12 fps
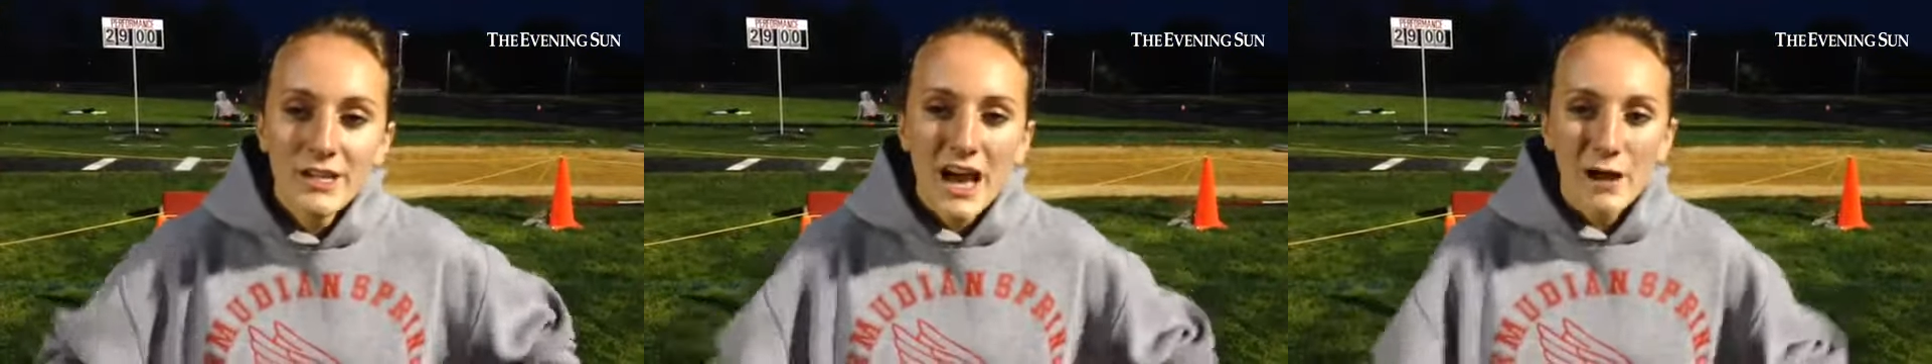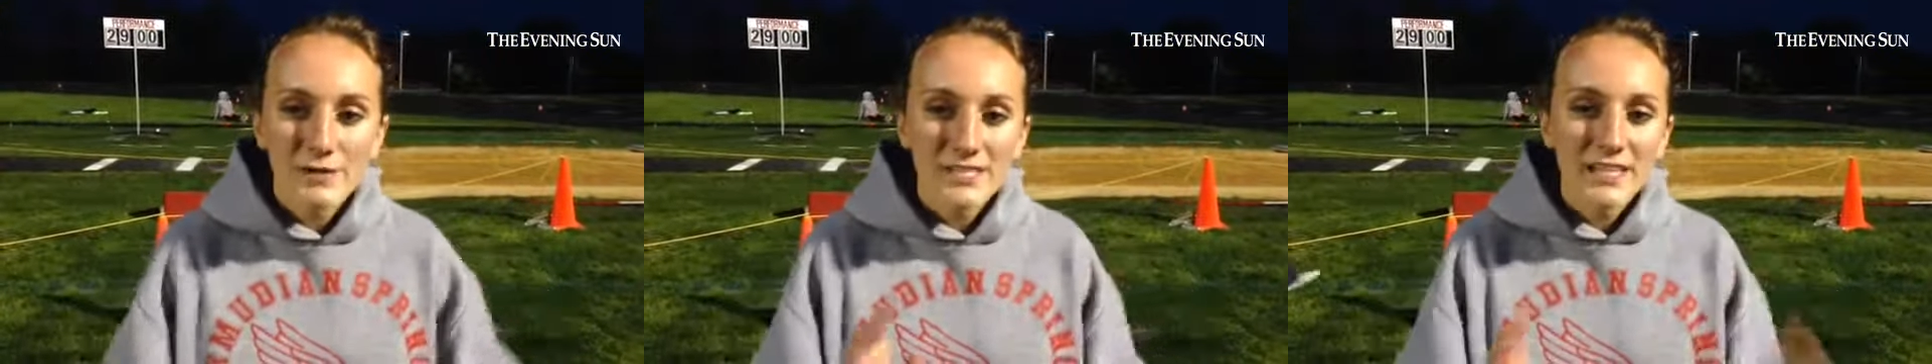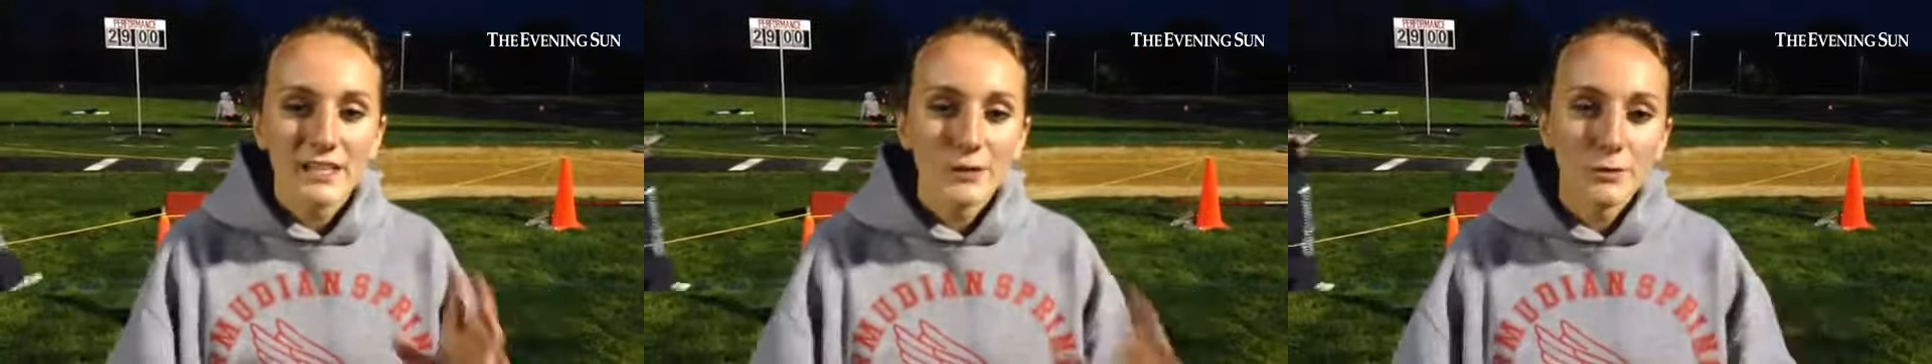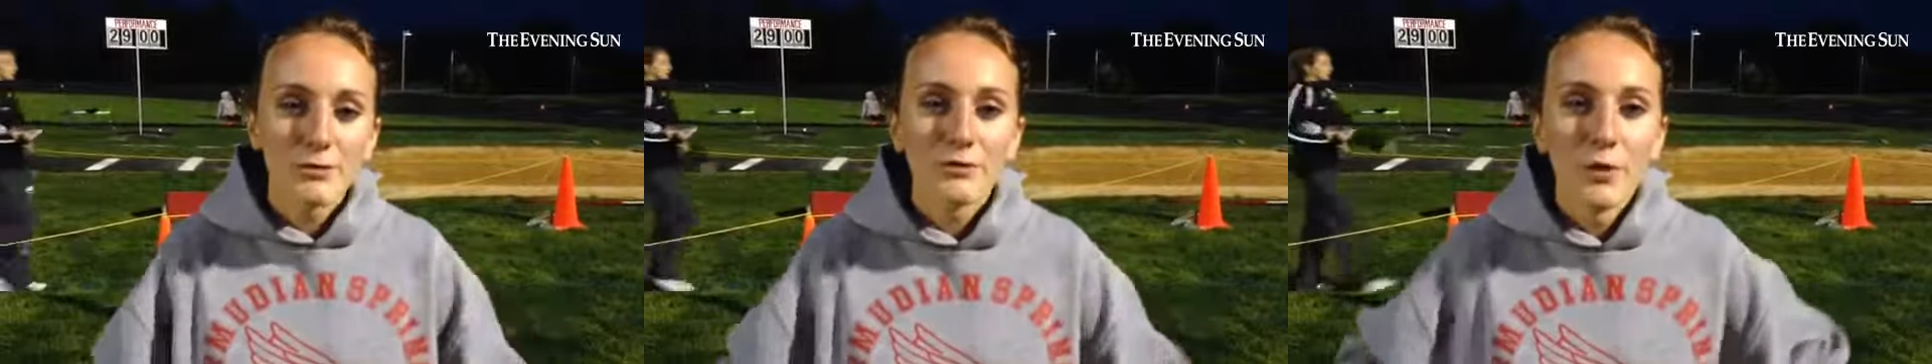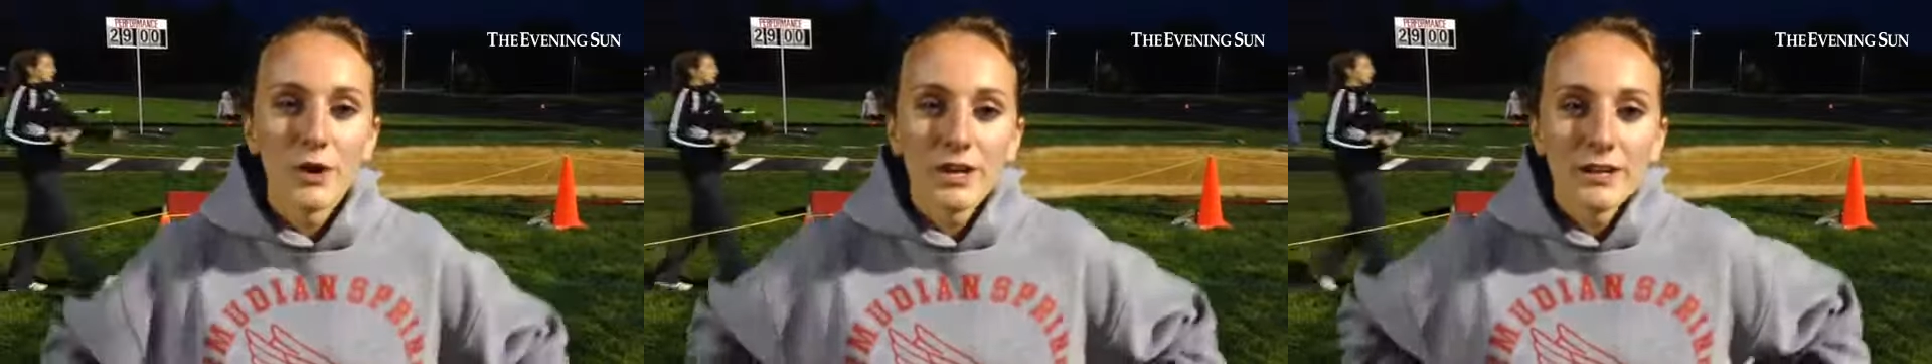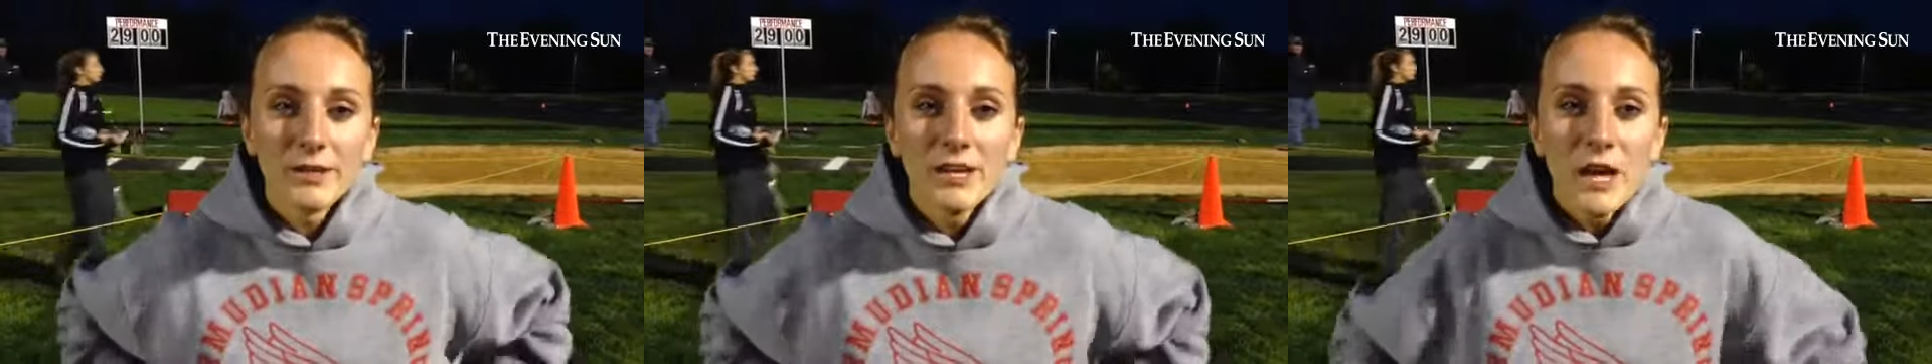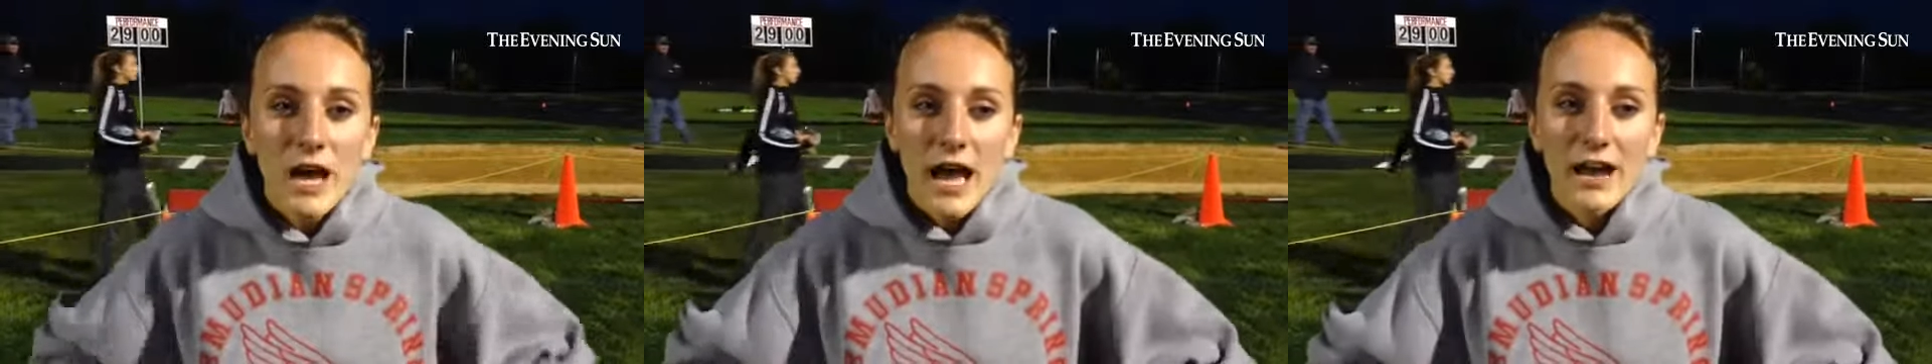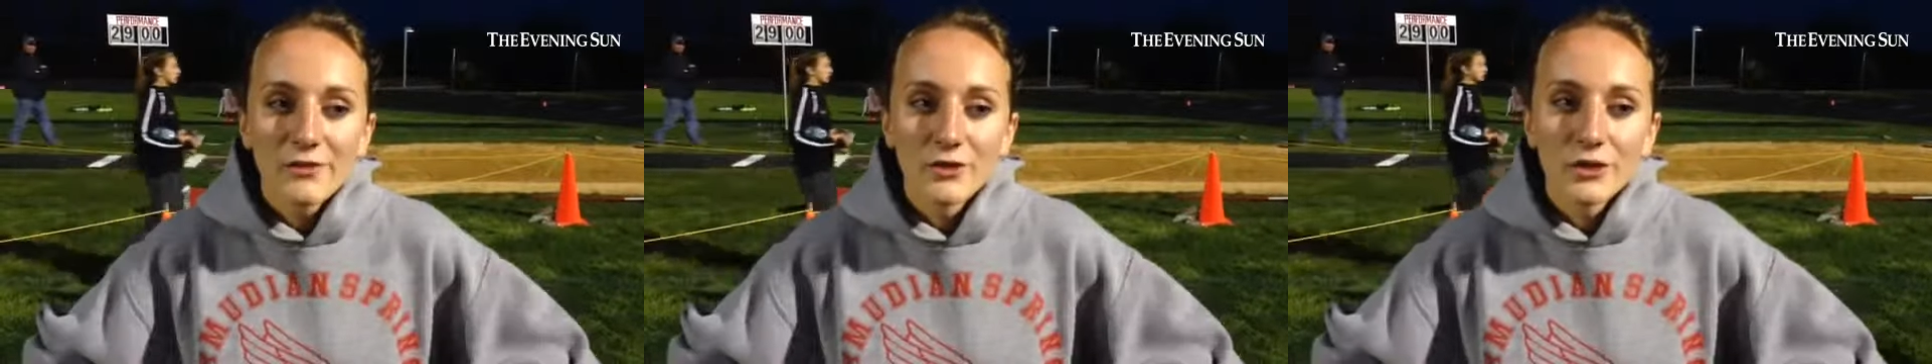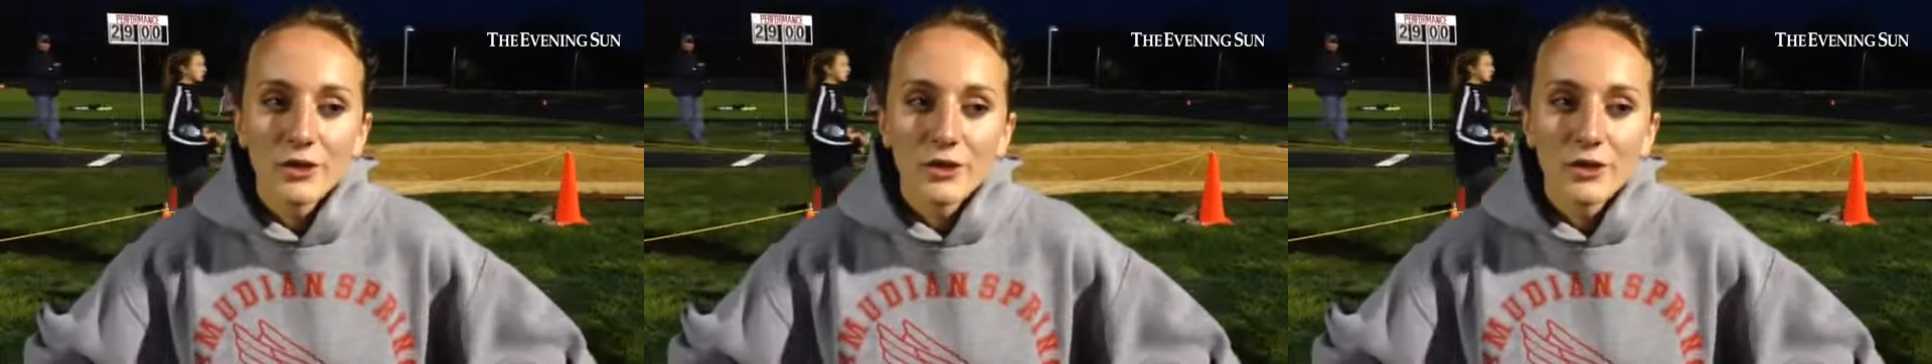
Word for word: I would say a little before it, after the